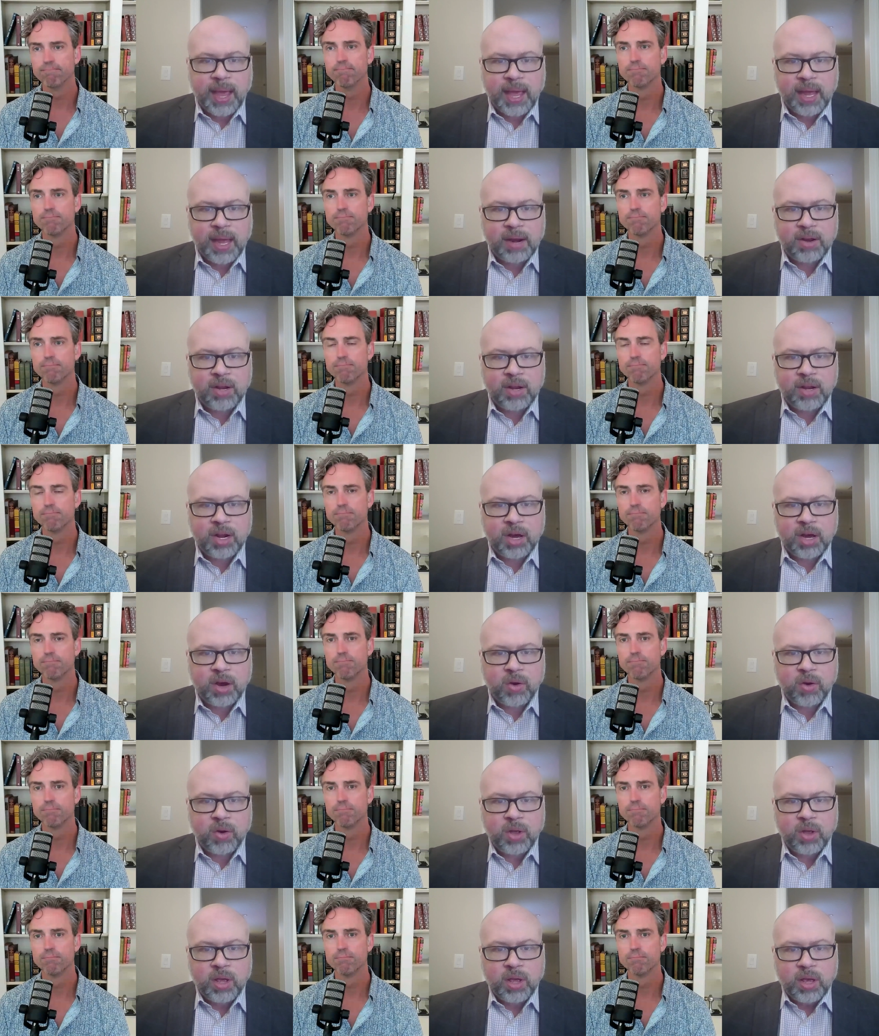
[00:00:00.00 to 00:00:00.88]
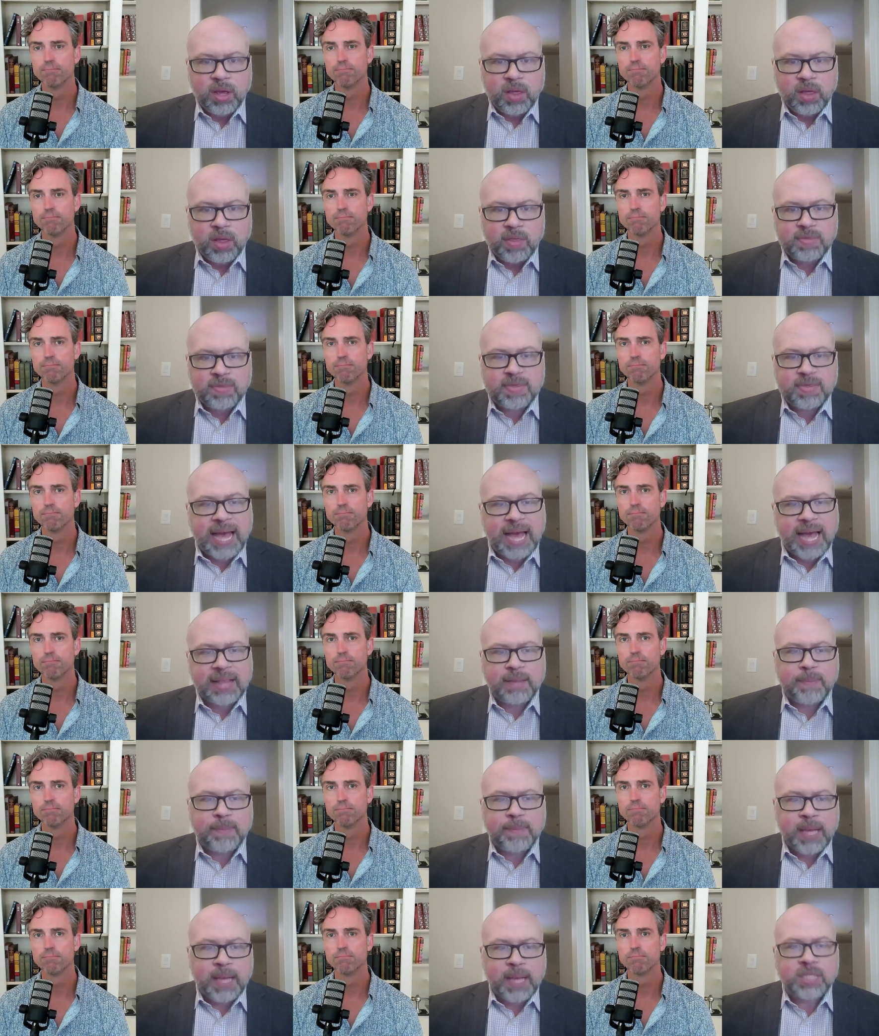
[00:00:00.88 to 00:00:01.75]
Speaker 1: and you know,
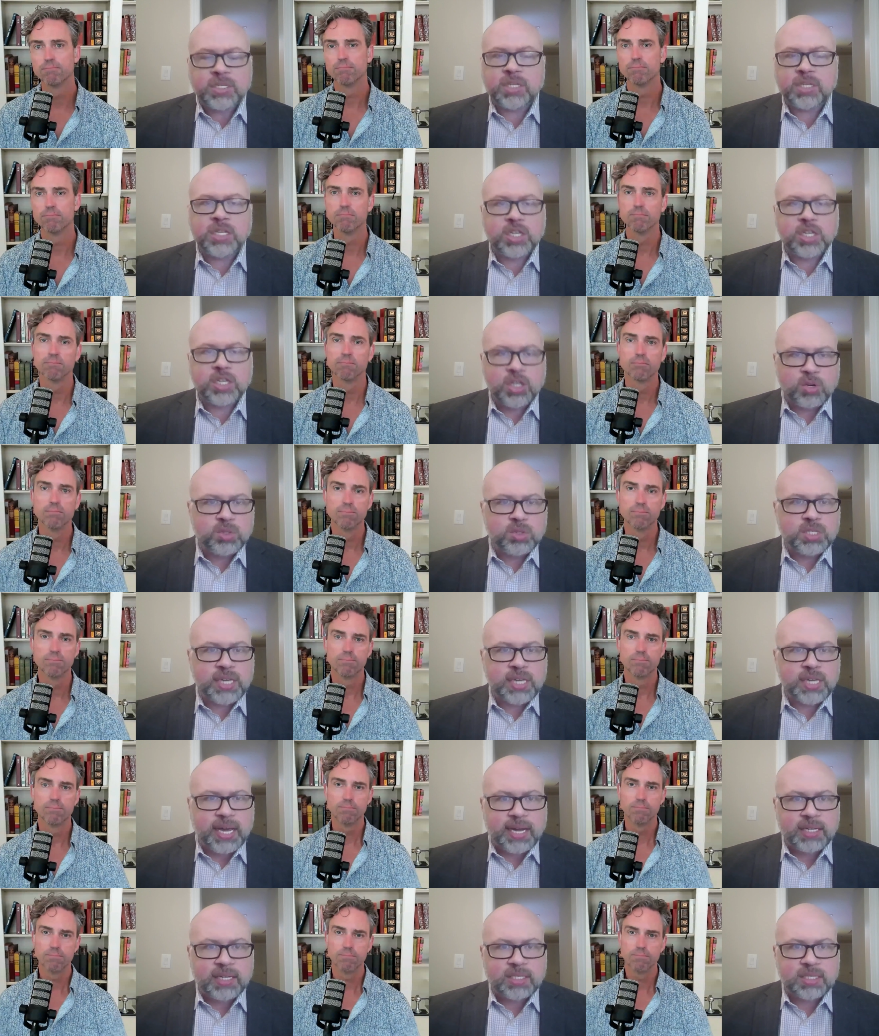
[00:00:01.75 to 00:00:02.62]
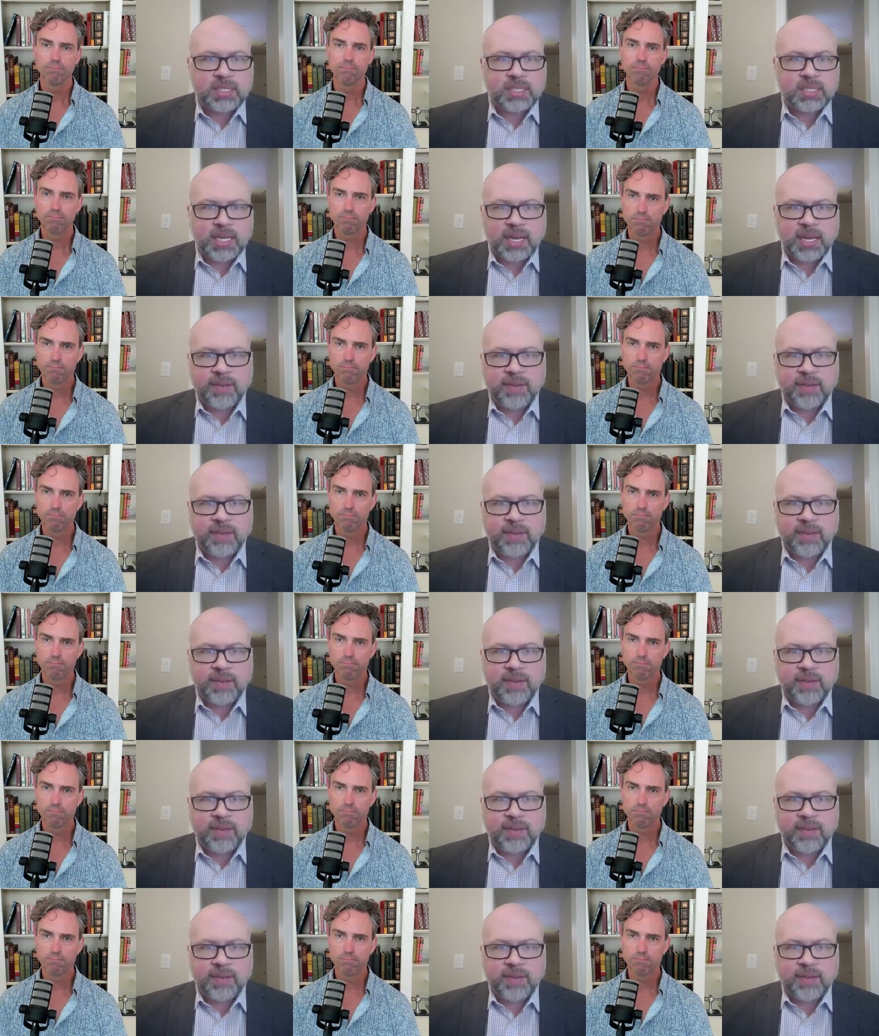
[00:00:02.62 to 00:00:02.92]
that depends on the use case.